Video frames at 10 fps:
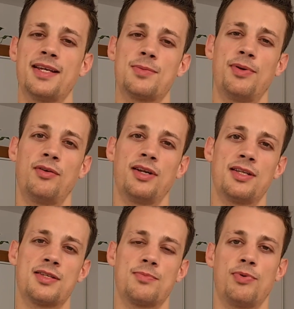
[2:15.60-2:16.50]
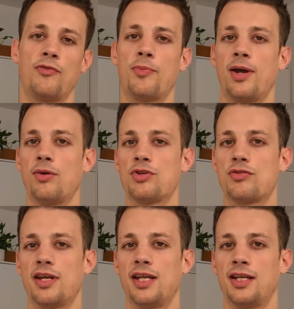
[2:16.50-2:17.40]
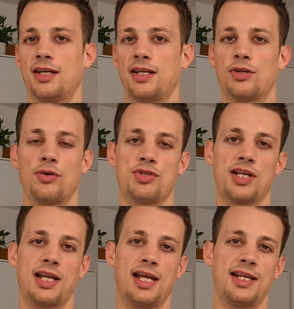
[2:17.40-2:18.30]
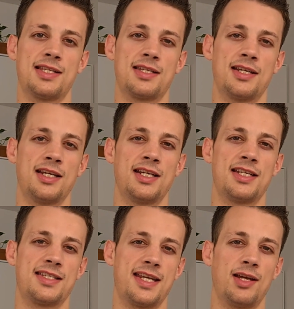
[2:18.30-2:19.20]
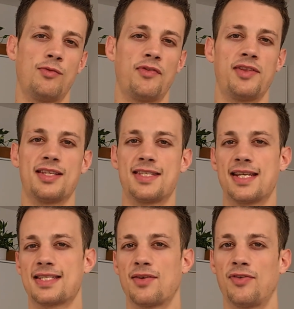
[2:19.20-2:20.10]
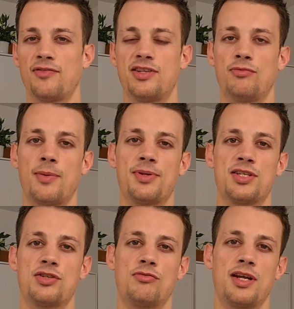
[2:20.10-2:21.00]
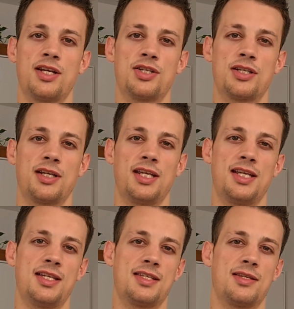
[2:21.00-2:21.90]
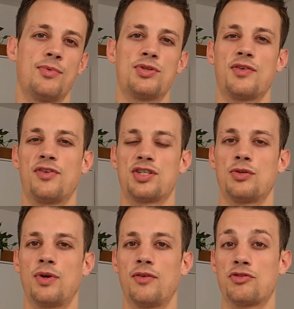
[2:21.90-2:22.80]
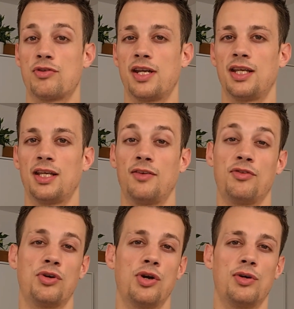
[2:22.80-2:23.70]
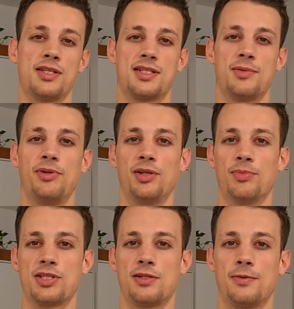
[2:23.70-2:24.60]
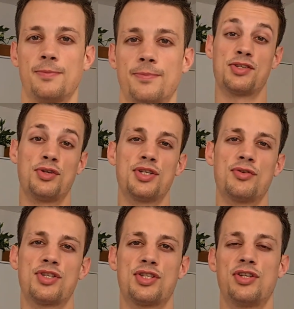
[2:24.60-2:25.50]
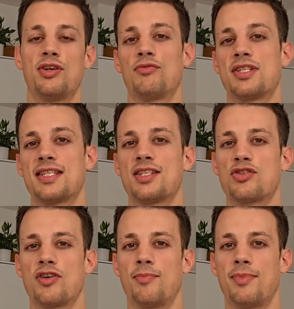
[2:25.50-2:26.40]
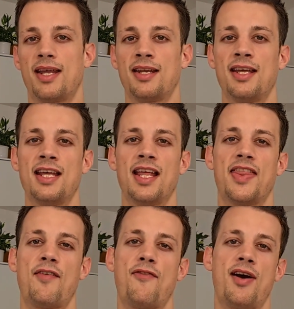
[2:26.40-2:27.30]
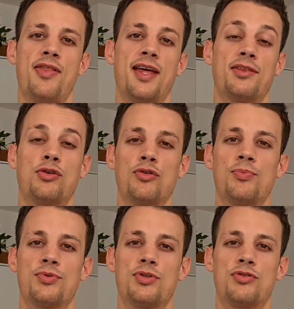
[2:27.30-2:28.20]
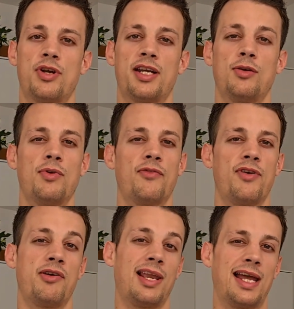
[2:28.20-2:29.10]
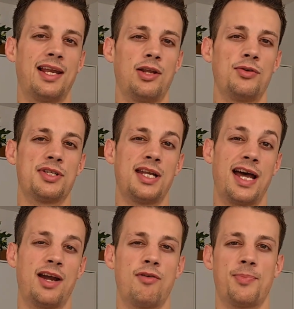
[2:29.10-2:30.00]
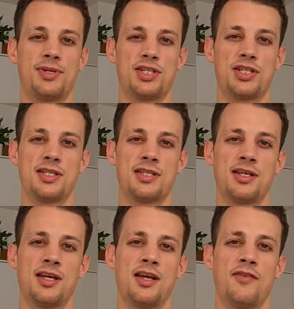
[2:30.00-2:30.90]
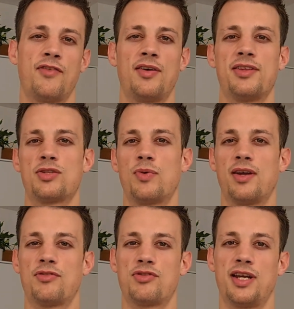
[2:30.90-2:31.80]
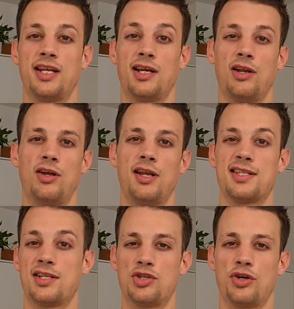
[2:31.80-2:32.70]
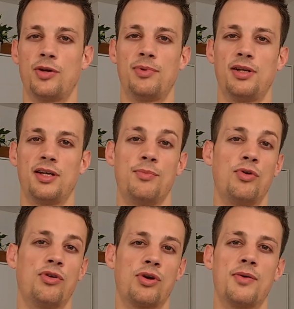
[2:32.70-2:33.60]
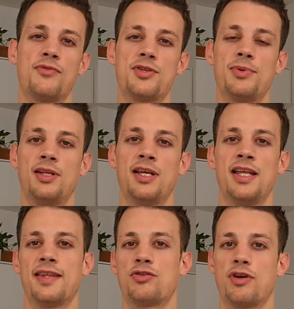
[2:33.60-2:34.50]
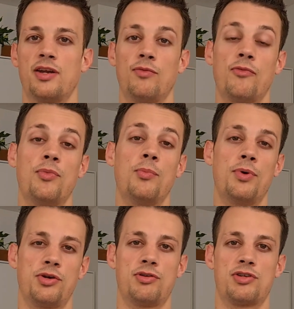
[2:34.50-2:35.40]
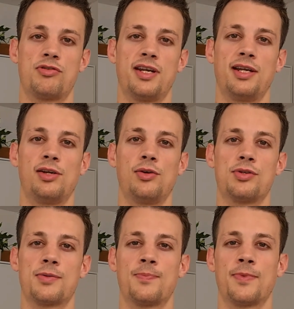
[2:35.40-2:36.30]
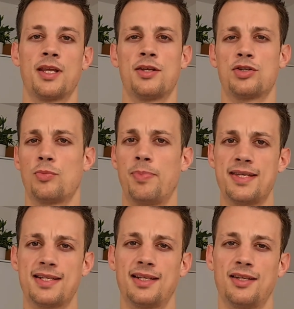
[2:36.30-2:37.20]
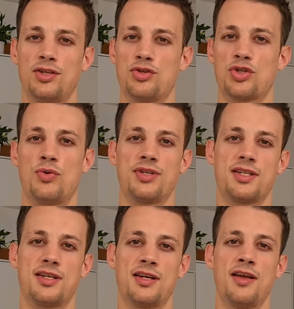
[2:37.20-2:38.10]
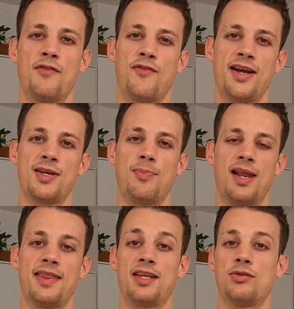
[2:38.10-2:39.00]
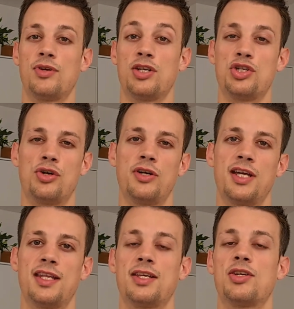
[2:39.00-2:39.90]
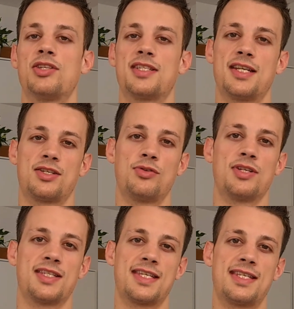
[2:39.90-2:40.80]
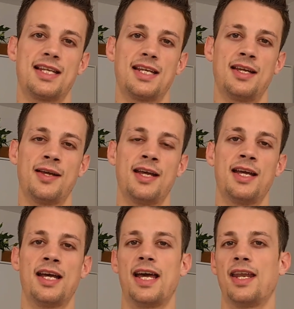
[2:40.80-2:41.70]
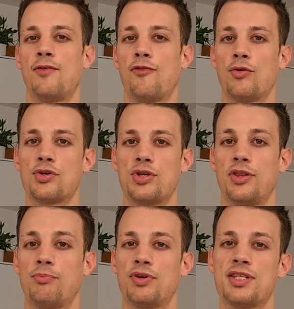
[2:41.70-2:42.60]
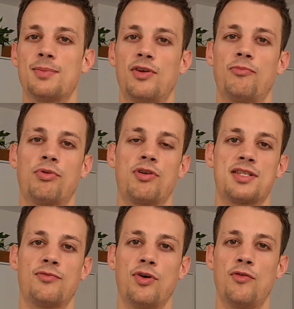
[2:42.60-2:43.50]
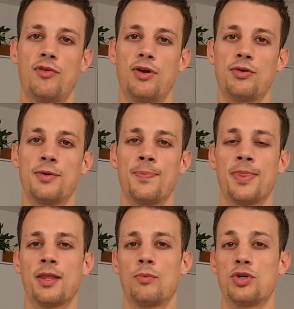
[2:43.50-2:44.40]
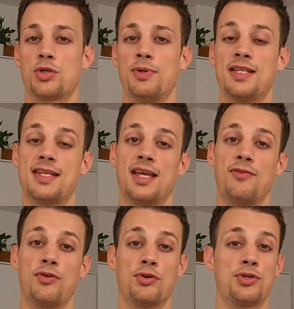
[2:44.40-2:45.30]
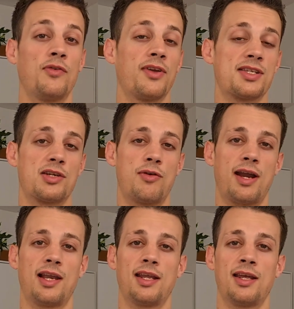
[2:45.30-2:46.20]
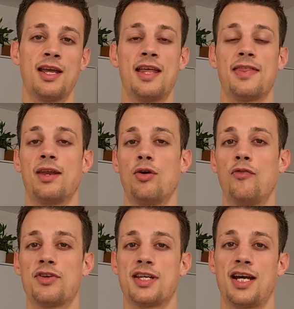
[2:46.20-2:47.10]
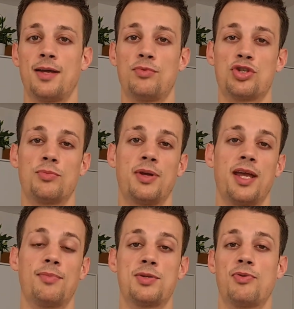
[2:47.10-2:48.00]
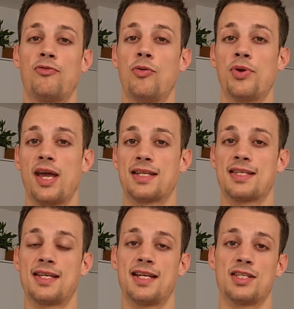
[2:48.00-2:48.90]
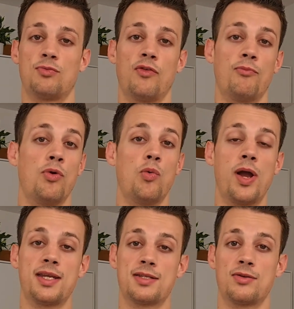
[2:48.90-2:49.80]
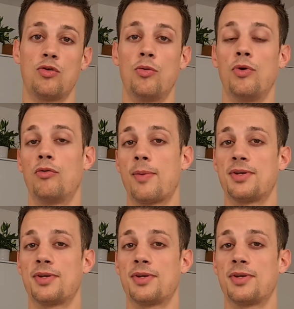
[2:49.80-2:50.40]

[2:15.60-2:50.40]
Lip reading: in my experience, both from my own training and coaching clients, staying within the 6 to 15 repetition range is the most efficient way of training if your goal is to build muscle. And there's also a study on resistance trained men that found that the group training with very light loads and high repetitions found this way of training a lot less enjoyable and more uncomfortable than training with more moderate training loads. So basically, you just want to find a plan that you enjoy and that you can stick to consistently, and then focus on the principle of progressive overload, which means that if you're doing things correctly, then over time you should be able to perform your exercises with more weight or more